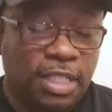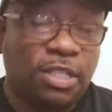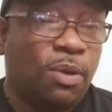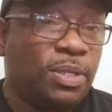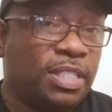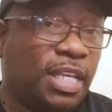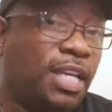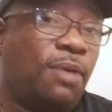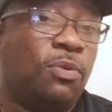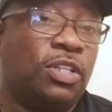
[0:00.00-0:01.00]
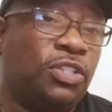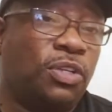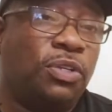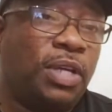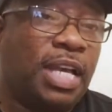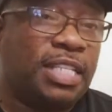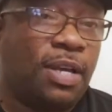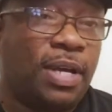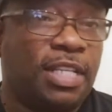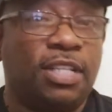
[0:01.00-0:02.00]
I always say, I want to show you guys how
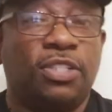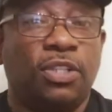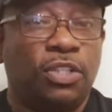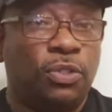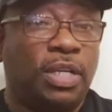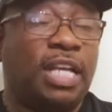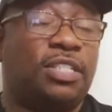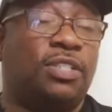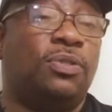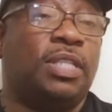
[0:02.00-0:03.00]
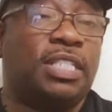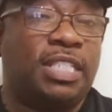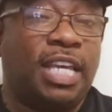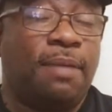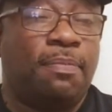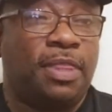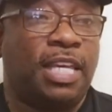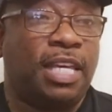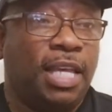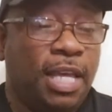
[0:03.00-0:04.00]
I did it so that you guys can do the same
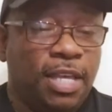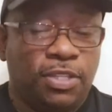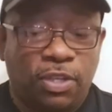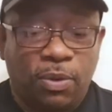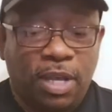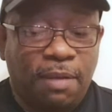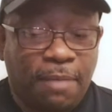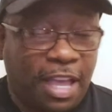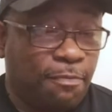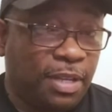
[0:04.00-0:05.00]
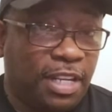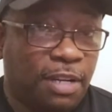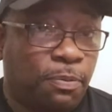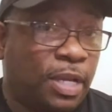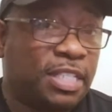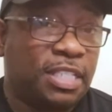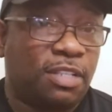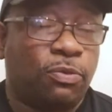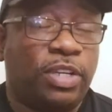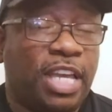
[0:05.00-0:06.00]
thing. So I've been in the process of
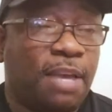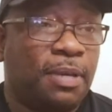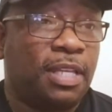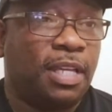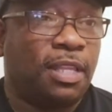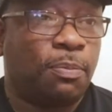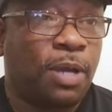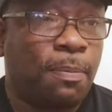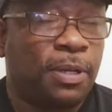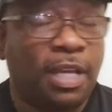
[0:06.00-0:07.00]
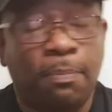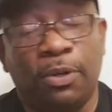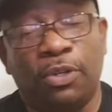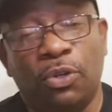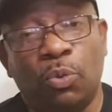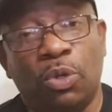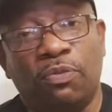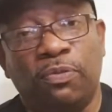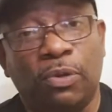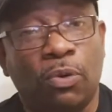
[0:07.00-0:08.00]
rehabbing the property. I put new wood
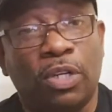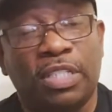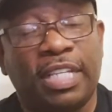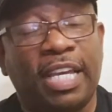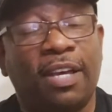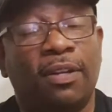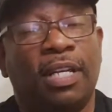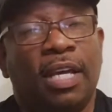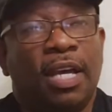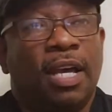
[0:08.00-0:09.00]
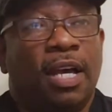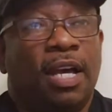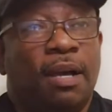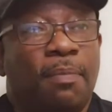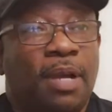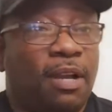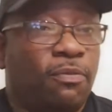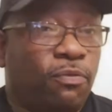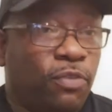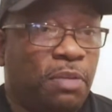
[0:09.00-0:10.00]
floors down. I
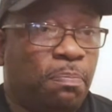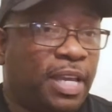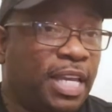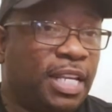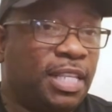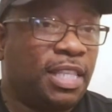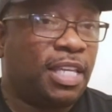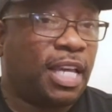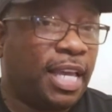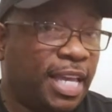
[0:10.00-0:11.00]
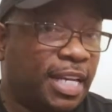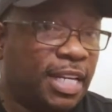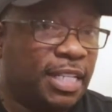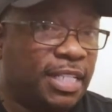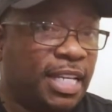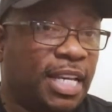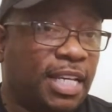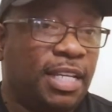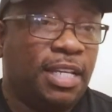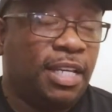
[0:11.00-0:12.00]
repainted the thing. I added a
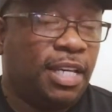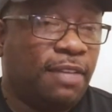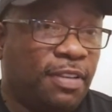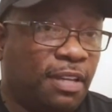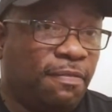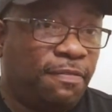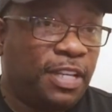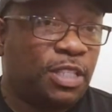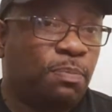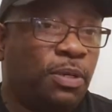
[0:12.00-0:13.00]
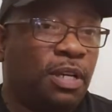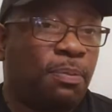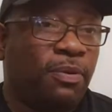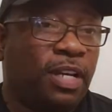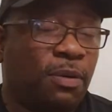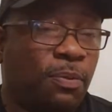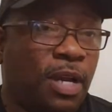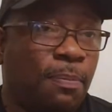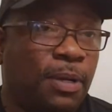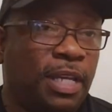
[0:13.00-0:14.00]
deck, having a fence put up around the
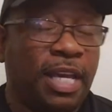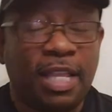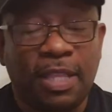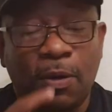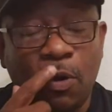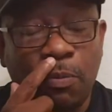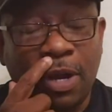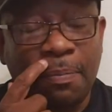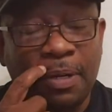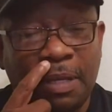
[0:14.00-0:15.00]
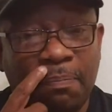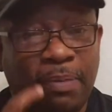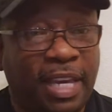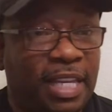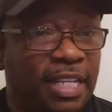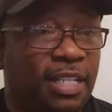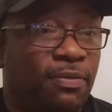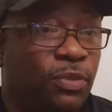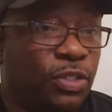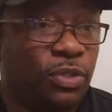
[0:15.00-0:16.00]
property, had the whole property painted
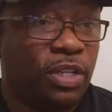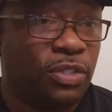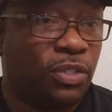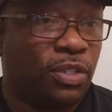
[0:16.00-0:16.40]
and restructured.